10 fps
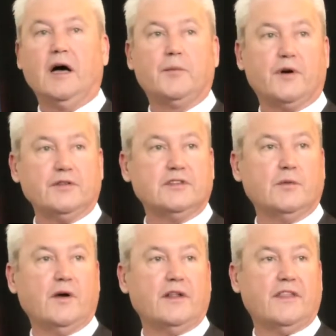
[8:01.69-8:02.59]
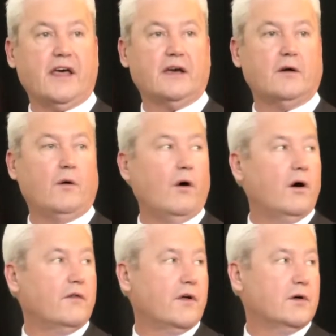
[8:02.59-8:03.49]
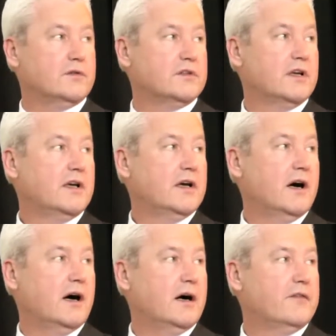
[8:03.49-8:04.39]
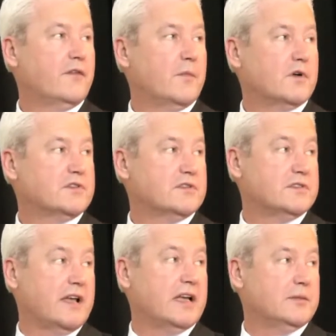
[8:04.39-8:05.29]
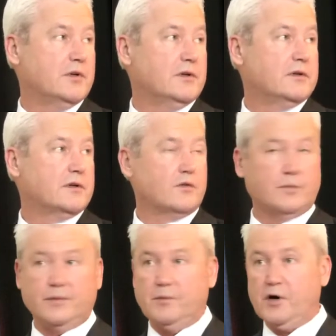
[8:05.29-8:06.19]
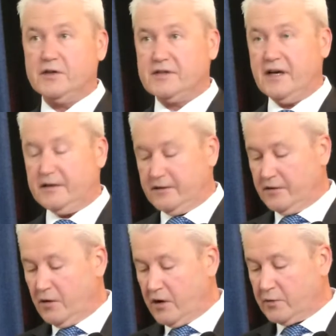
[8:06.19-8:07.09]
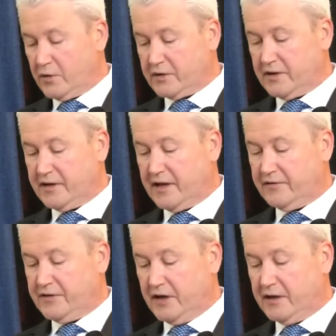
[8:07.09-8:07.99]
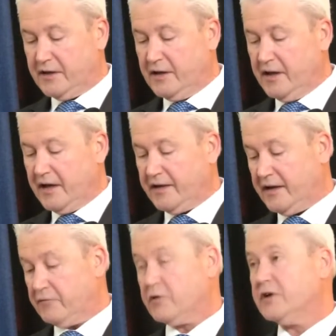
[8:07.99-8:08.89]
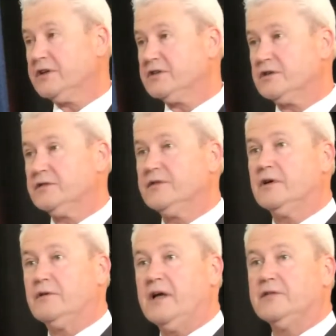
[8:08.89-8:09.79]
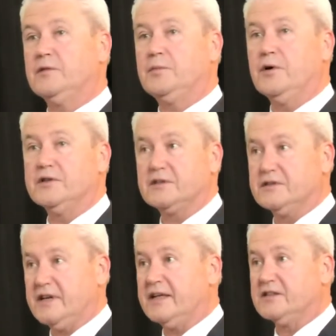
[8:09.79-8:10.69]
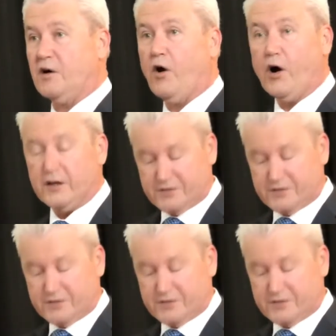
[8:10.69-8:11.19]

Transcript: I personally want to thank all of those uh, from our sustainable group in Morristown on the hard work that they have done, and they really deserve a round of applause because that is a hard